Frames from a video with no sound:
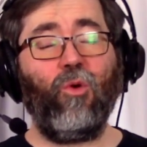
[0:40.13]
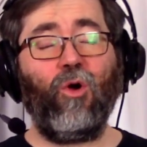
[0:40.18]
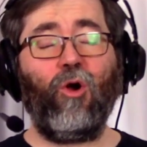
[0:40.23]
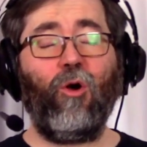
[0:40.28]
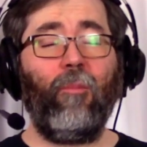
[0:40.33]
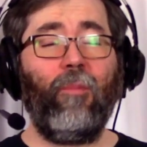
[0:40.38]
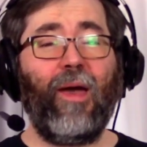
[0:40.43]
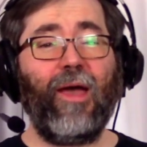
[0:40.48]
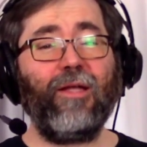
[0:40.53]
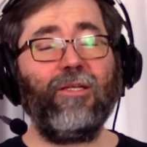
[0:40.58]
We'll
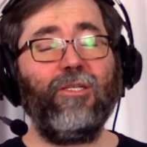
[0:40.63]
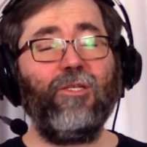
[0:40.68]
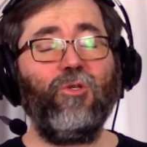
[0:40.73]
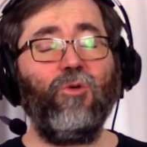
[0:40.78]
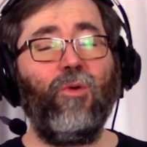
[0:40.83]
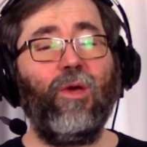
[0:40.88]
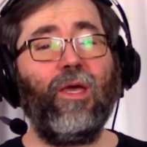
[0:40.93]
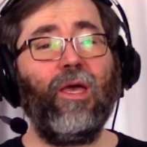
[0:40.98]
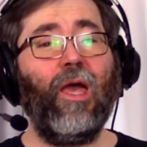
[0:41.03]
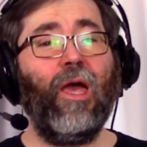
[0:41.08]
go back to
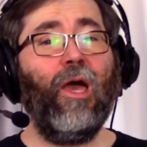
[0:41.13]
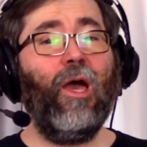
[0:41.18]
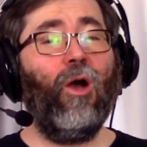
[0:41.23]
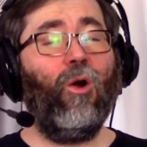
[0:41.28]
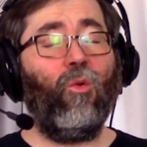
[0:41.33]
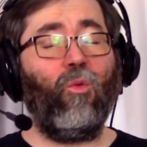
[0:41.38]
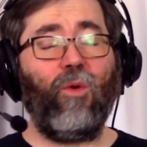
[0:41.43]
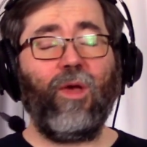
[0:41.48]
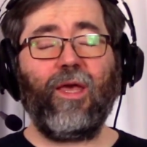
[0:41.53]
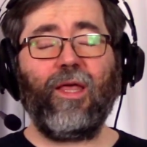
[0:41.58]
doing
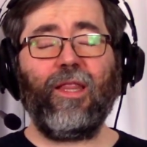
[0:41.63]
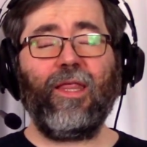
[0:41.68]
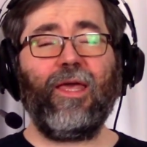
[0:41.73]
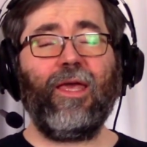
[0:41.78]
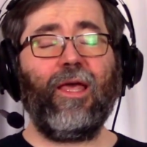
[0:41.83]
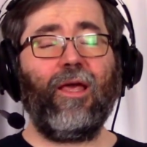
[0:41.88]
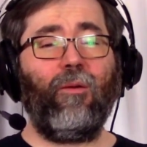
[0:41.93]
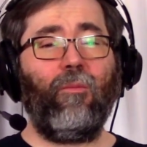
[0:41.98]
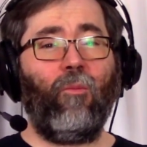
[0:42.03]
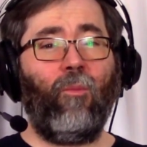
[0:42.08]

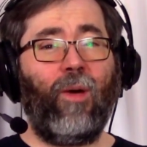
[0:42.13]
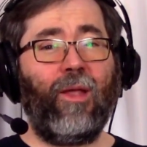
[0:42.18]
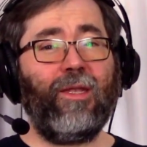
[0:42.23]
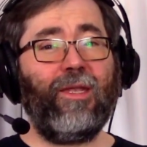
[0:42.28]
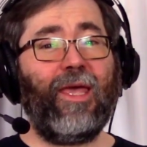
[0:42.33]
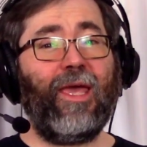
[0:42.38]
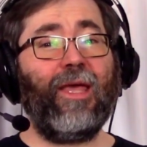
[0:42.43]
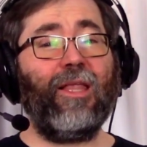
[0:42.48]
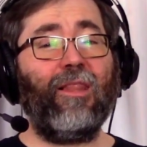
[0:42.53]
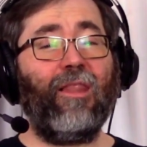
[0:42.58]
weekly
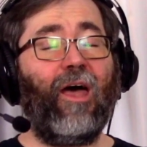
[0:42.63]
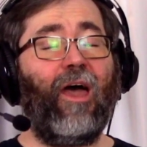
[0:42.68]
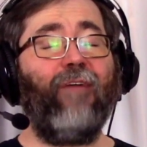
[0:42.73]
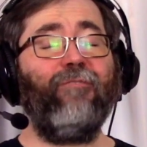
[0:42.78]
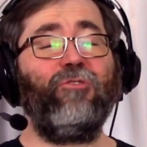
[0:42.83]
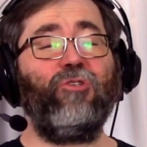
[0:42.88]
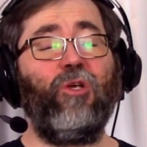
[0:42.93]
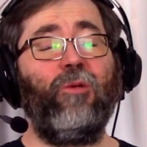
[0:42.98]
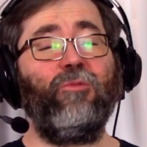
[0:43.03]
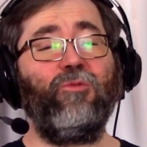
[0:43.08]
Monday
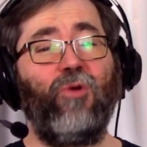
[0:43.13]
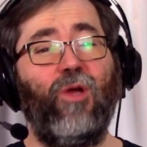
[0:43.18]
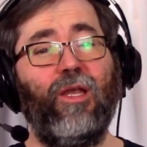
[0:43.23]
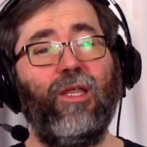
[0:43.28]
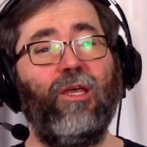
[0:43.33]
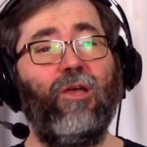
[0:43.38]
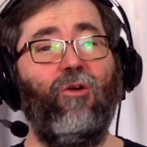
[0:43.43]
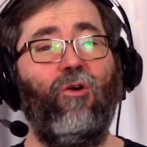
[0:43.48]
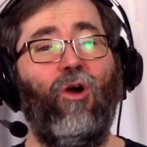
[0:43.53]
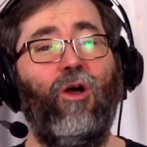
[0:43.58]
live streams
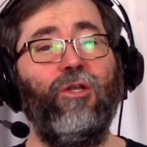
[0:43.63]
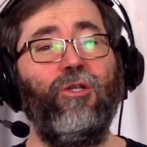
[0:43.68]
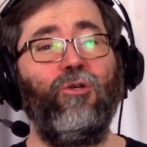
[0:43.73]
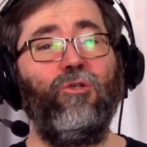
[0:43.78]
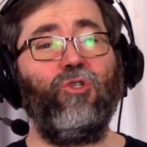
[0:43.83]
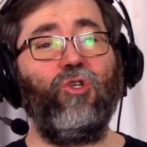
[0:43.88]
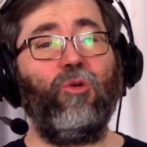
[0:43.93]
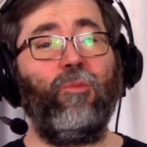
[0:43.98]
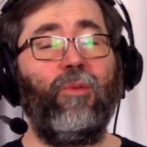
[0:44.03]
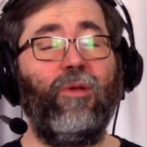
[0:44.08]
right here on
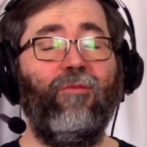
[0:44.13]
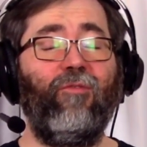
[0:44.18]
YouTube.